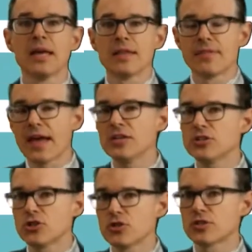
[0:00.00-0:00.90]
Then
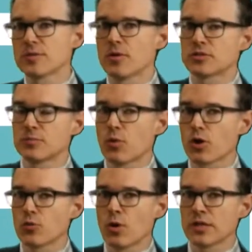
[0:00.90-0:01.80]
choose the most
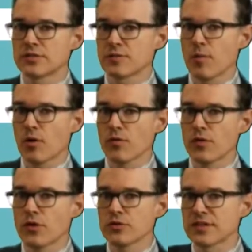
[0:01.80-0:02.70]
important ones from all of
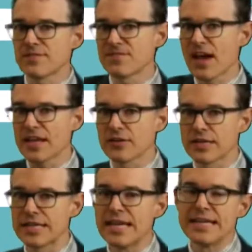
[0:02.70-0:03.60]
those, and
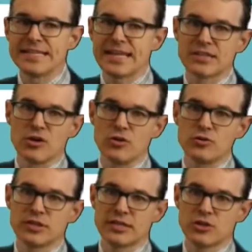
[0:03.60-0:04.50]
finally take
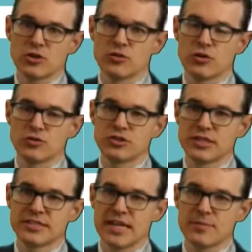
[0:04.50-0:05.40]
those and turn those
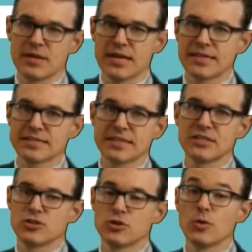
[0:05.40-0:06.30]
gist statement ideas
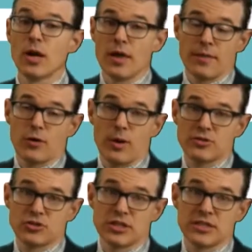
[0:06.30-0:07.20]
into the
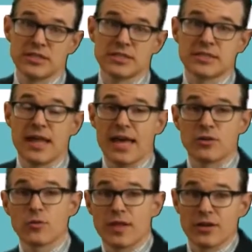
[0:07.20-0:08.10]
questions that
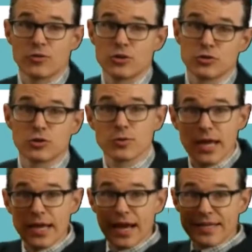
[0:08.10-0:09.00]
you will then use to
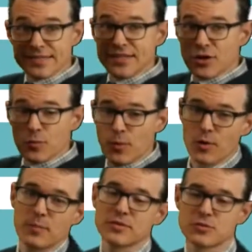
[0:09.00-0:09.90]
create a single
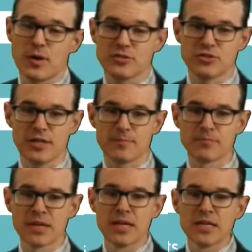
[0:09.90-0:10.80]
purpose question.
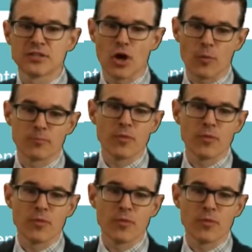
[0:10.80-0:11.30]
So